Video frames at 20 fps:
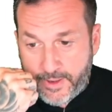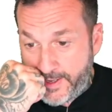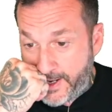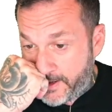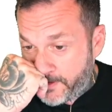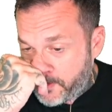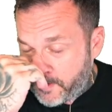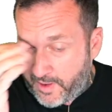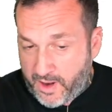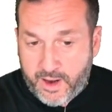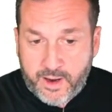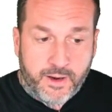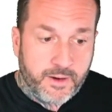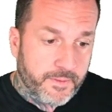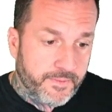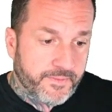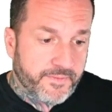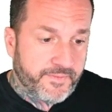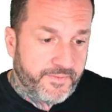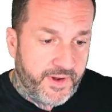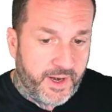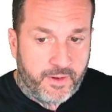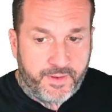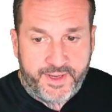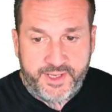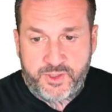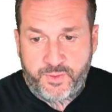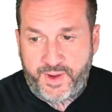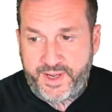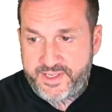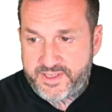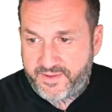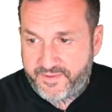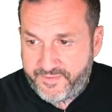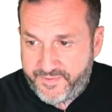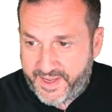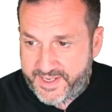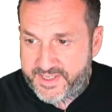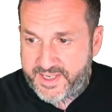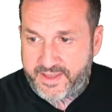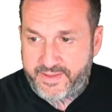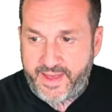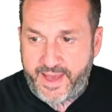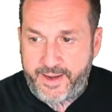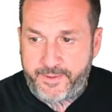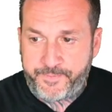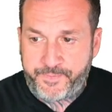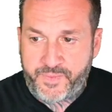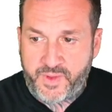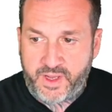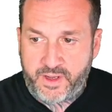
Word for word: Now, there are various ways of fixing that.